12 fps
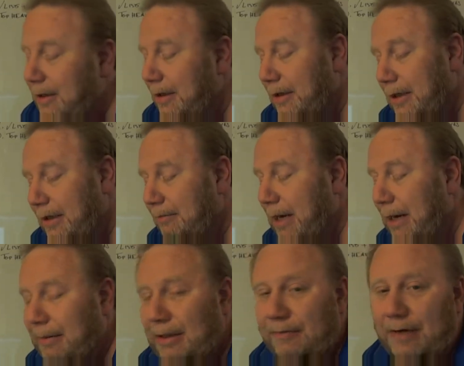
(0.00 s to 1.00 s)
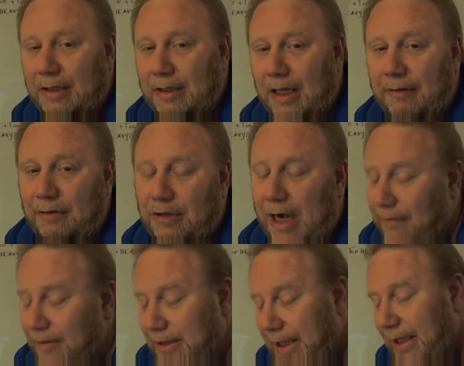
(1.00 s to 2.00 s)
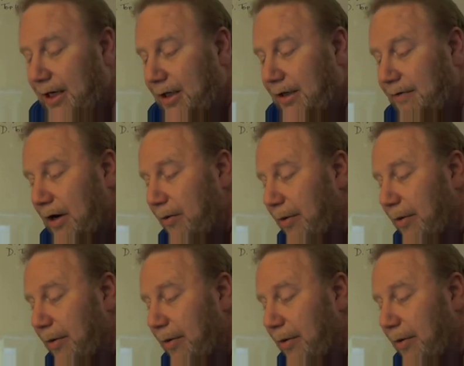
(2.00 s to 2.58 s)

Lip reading: And maybe you've got delivery drivers here, you've got